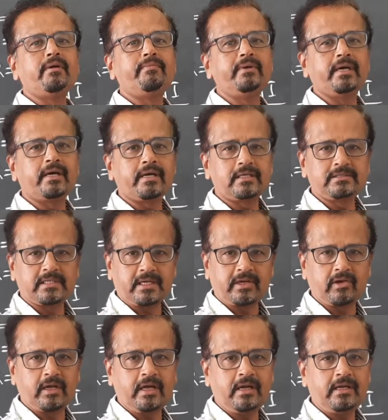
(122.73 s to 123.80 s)
be a
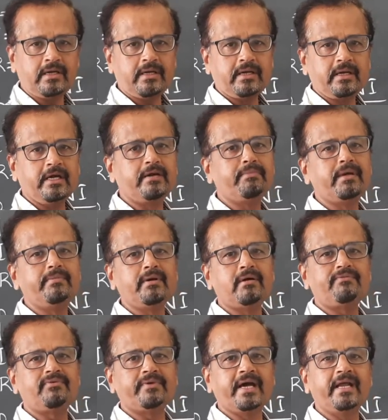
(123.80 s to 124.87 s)
circular, it may be
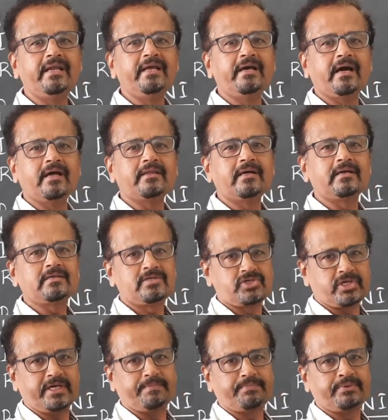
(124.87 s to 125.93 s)
of any other
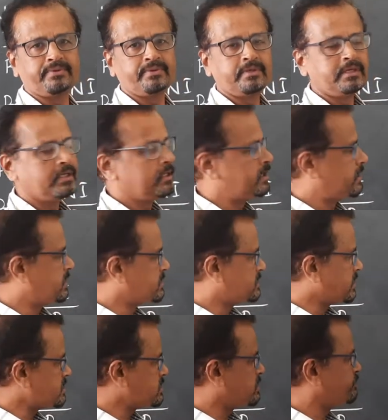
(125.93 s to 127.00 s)
shape. It
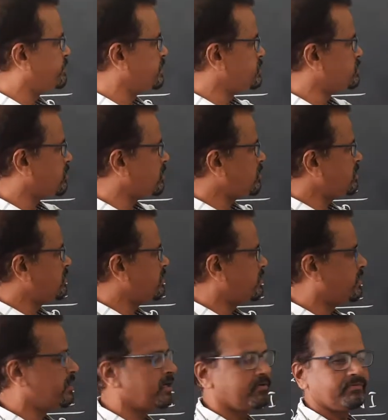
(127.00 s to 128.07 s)
just depends on
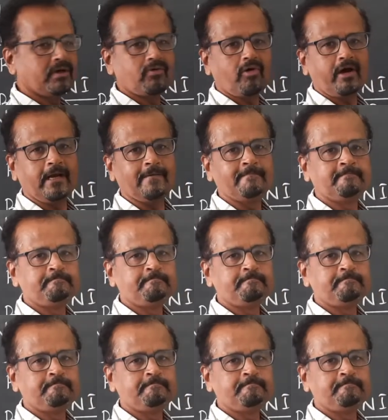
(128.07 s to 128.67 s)
area of the coil.